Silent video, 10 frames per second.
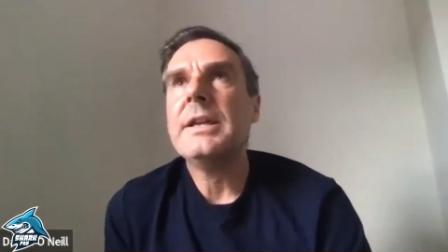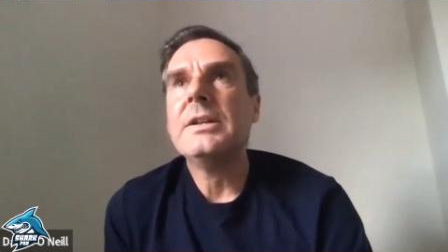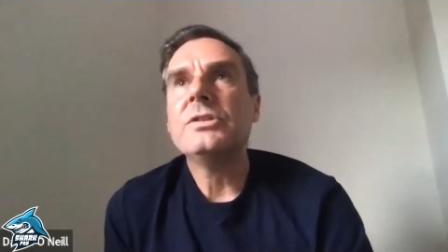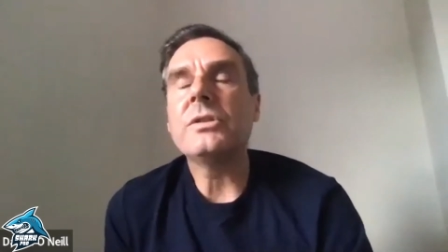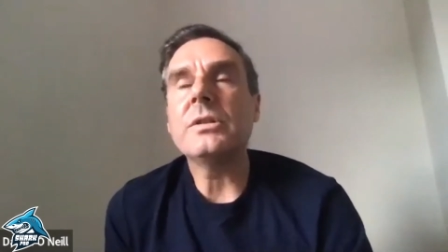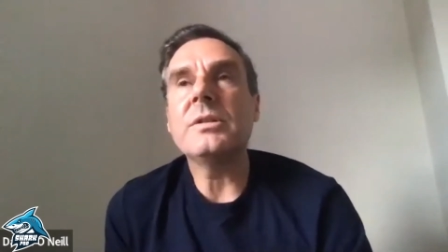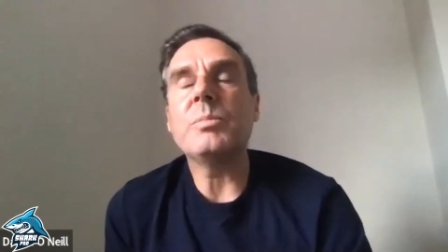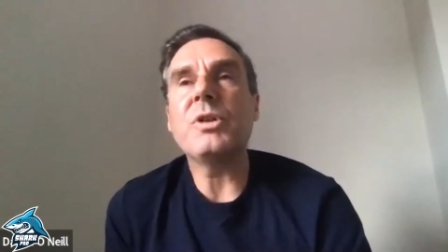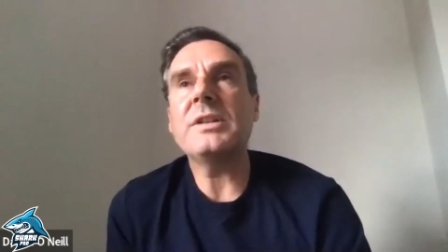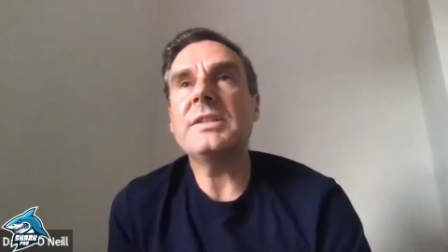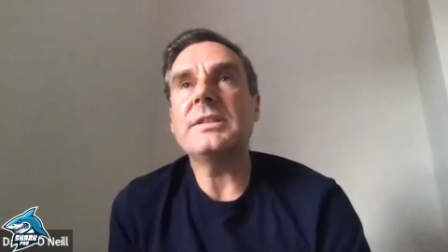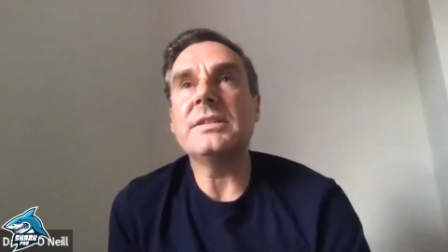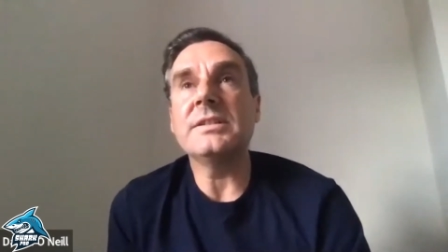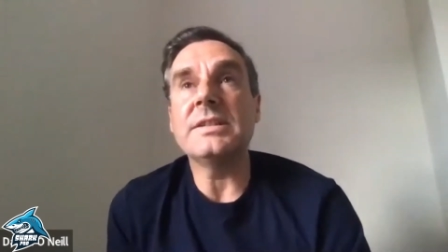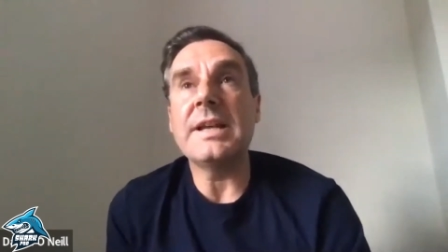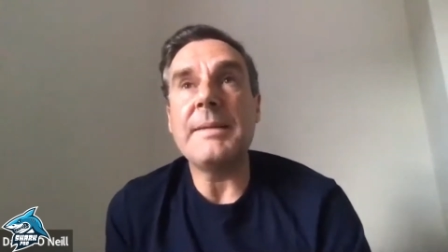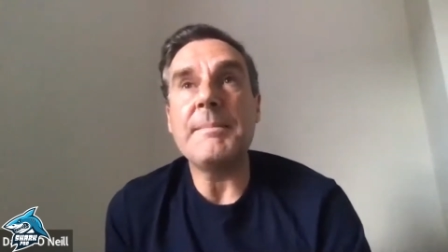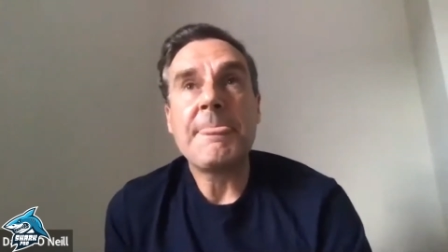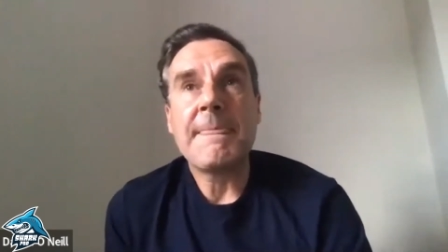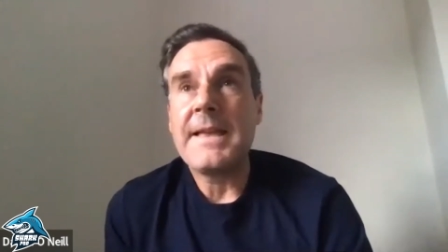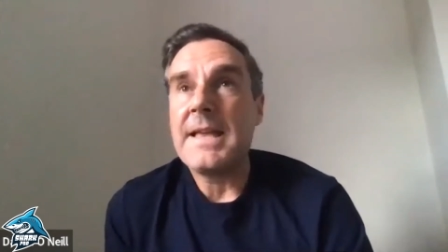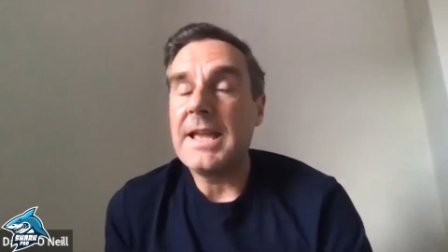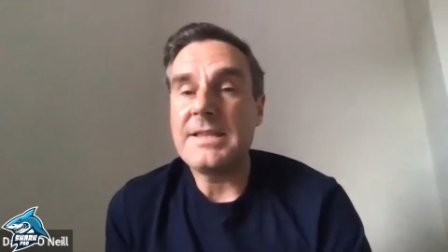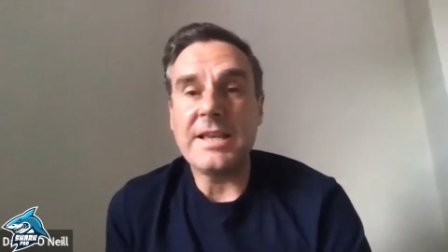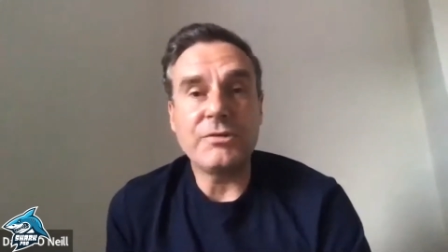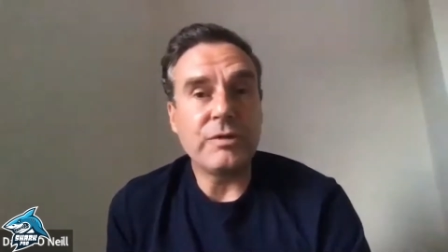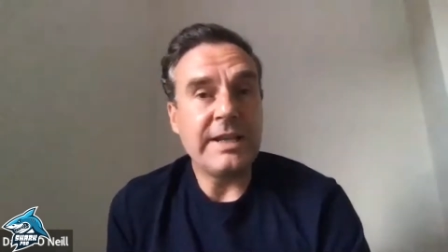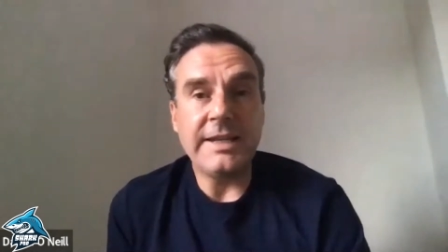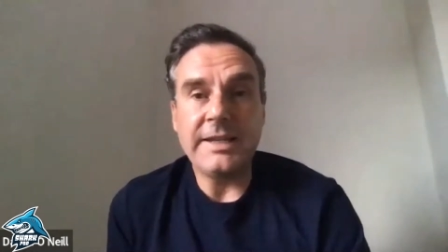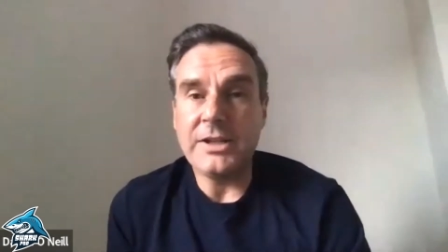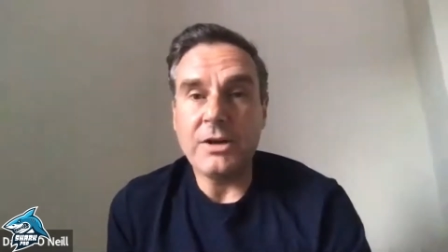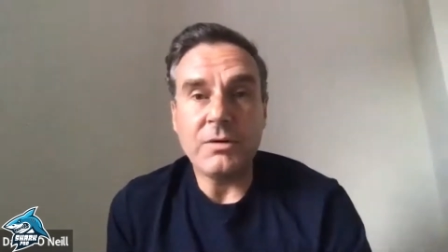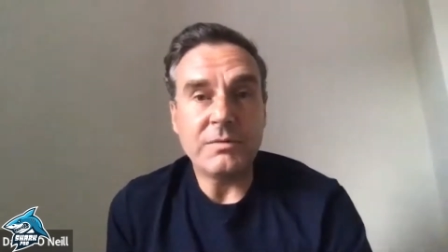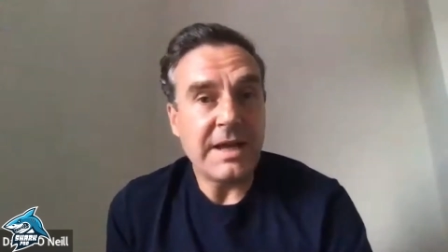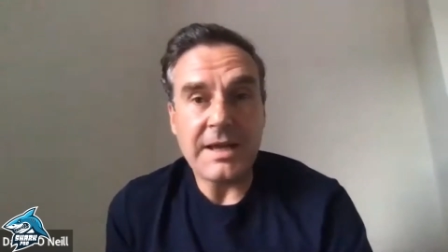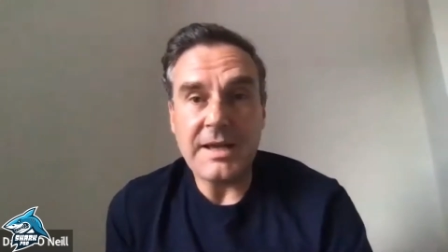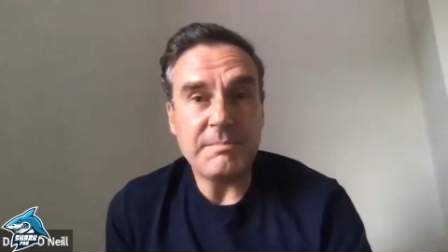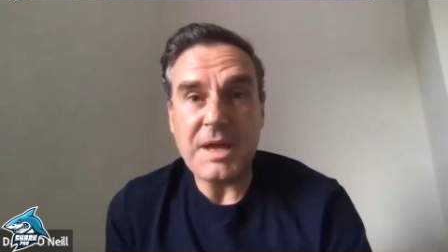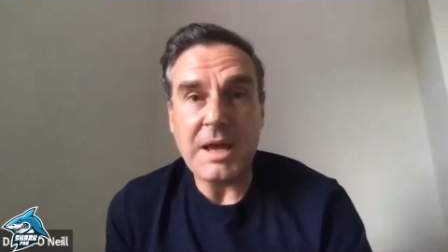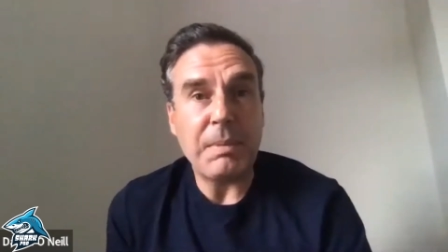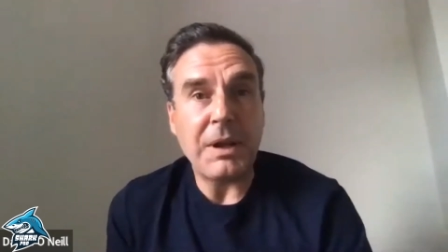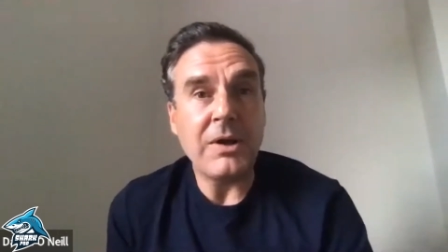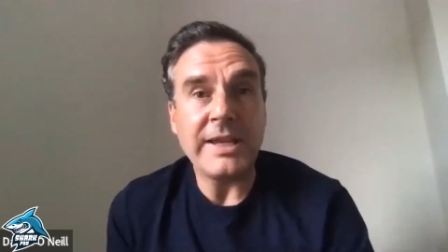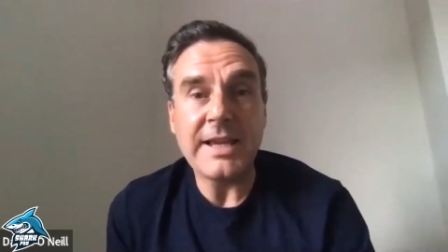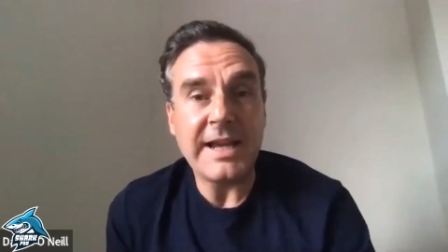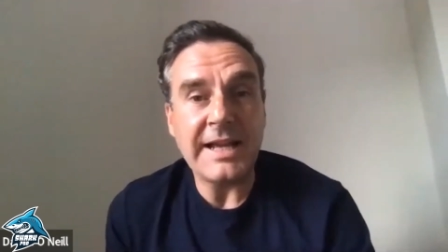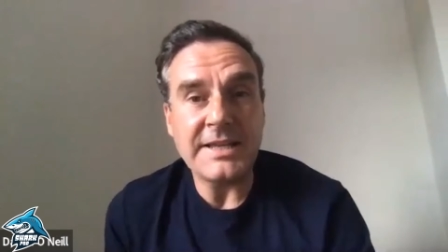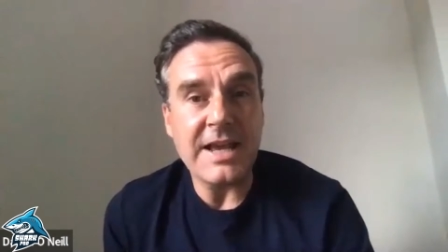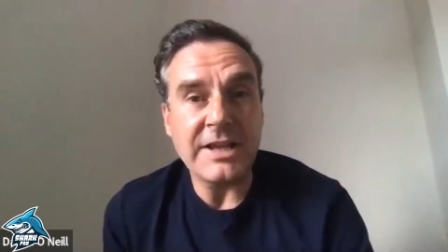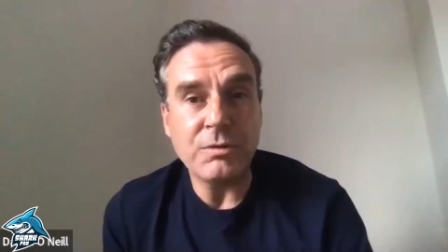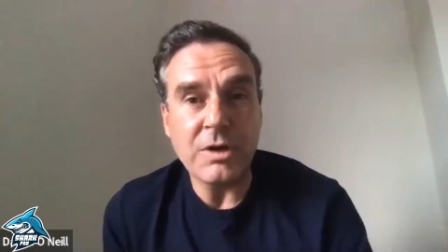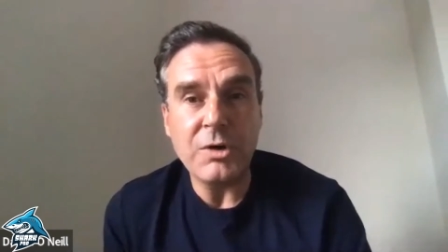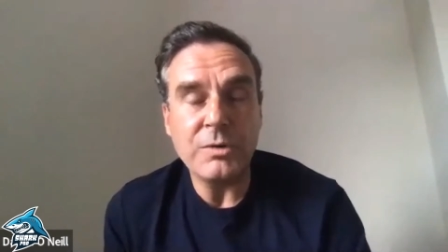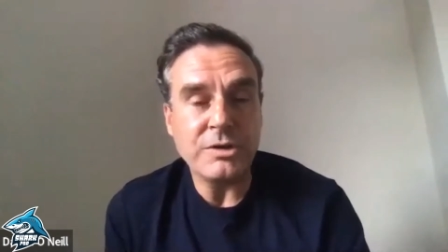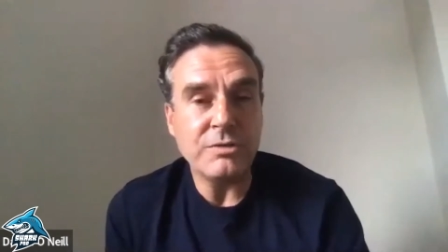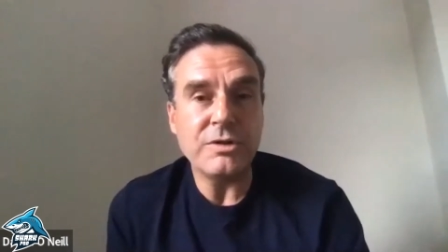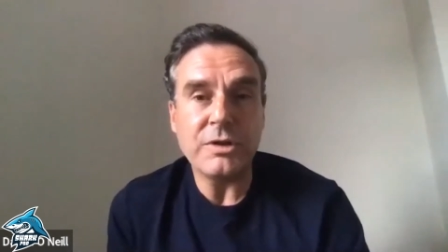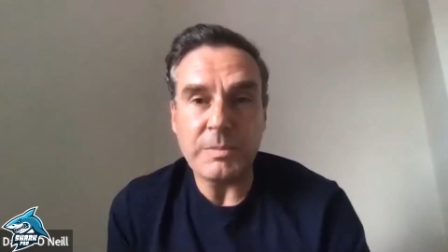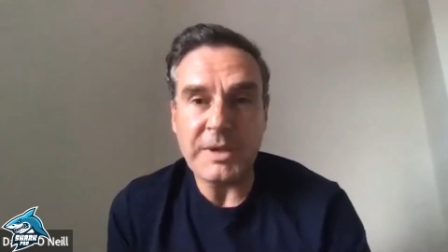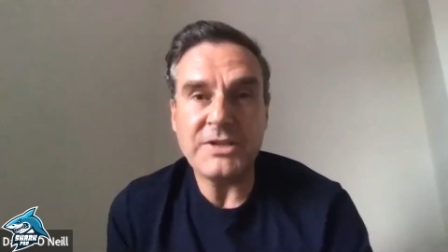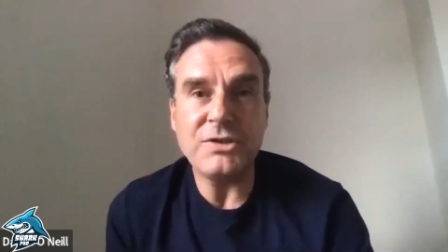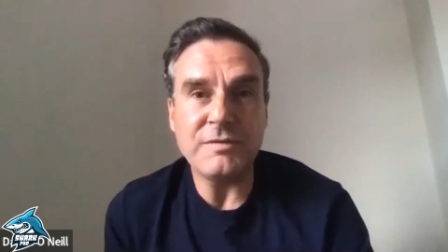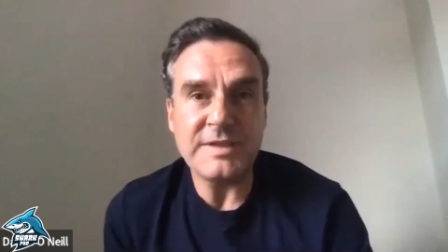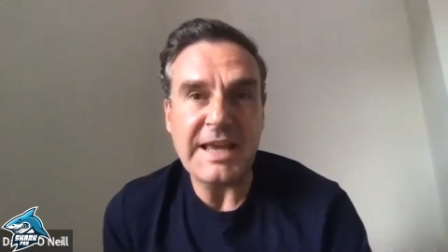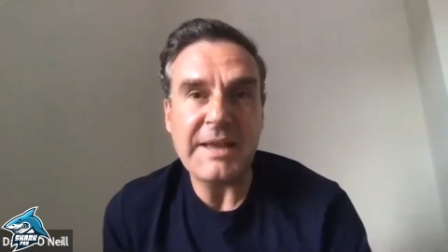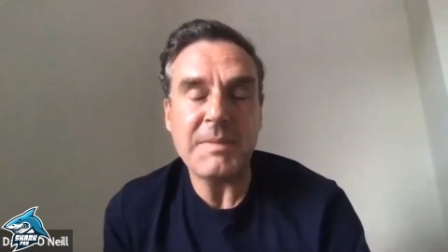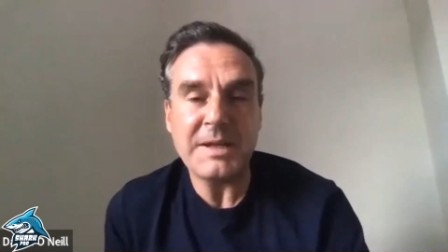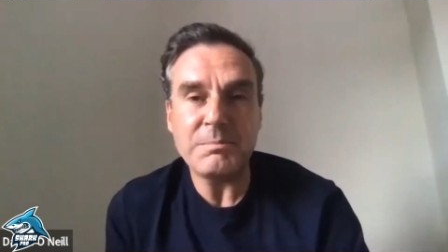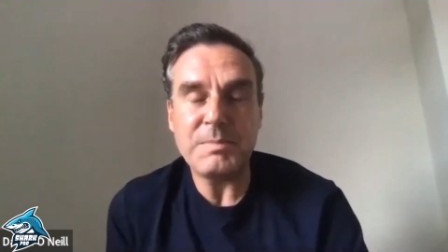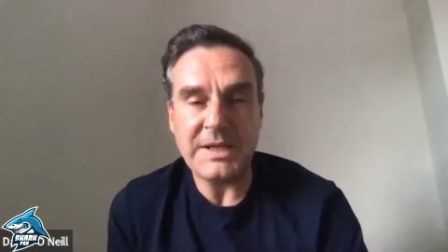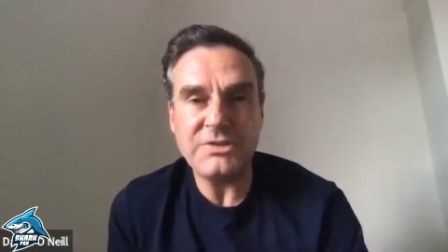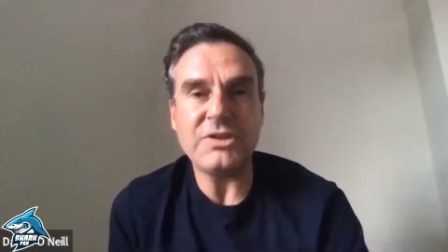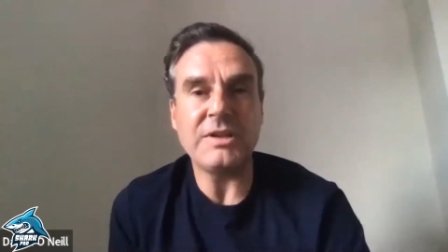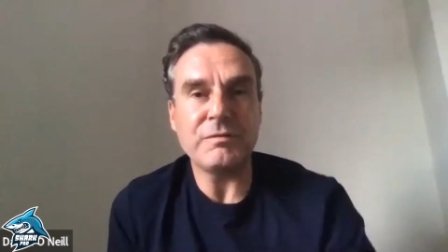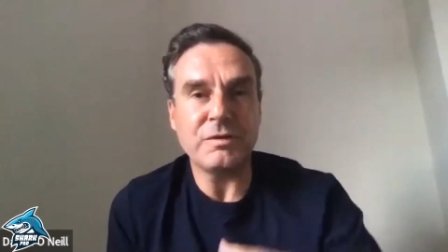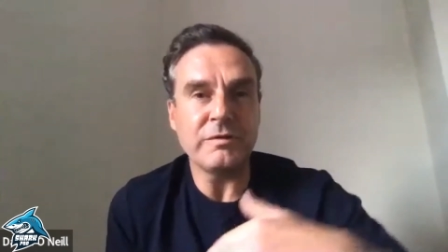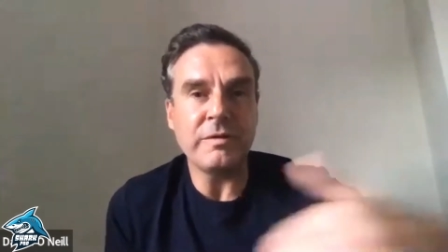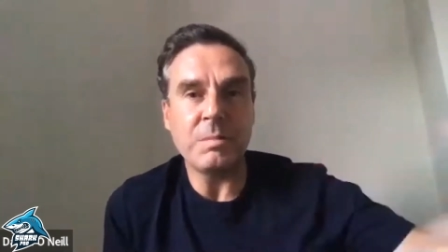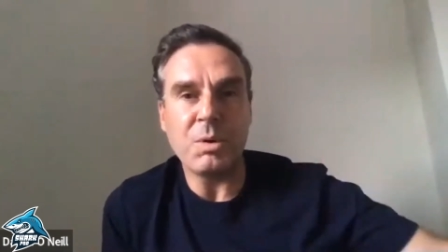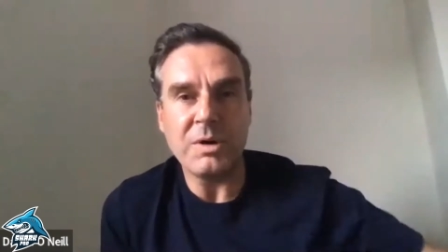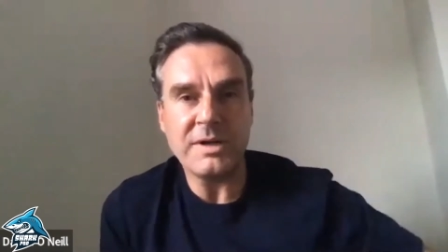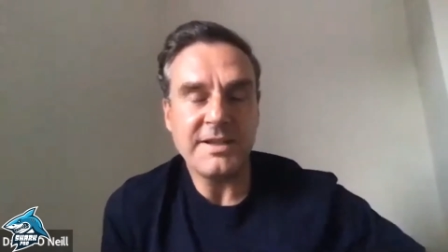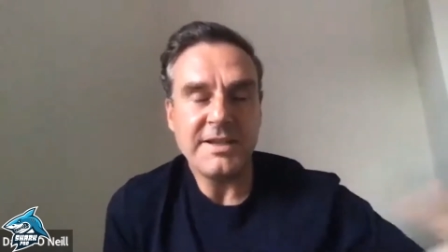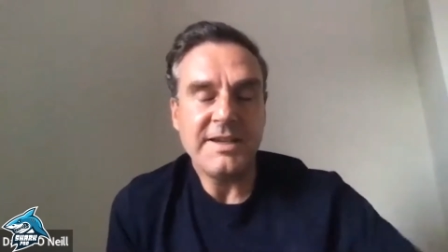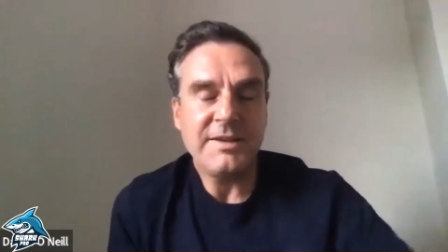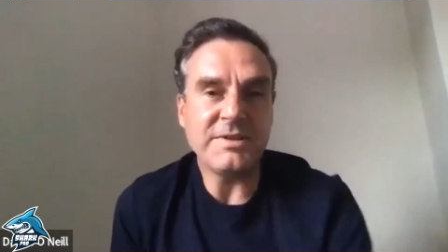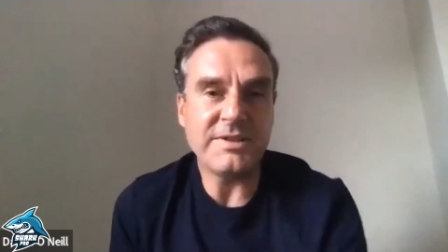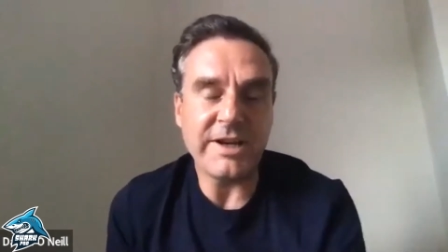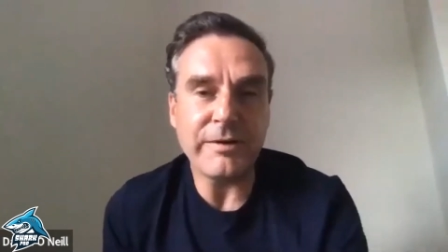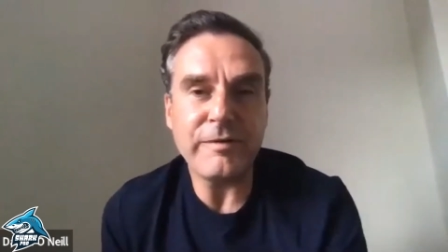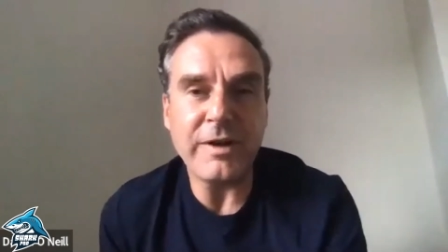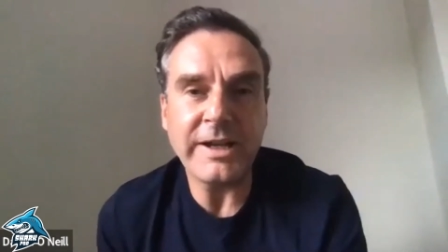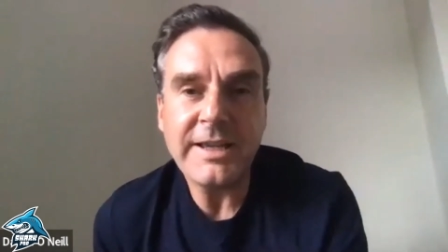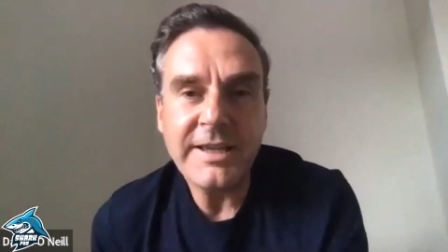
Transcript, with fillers: So the process is. Um, it's, it's really you know uh, apply and and you go and you do your pitch you have a 10 minute pitch in front of a board which is terrifying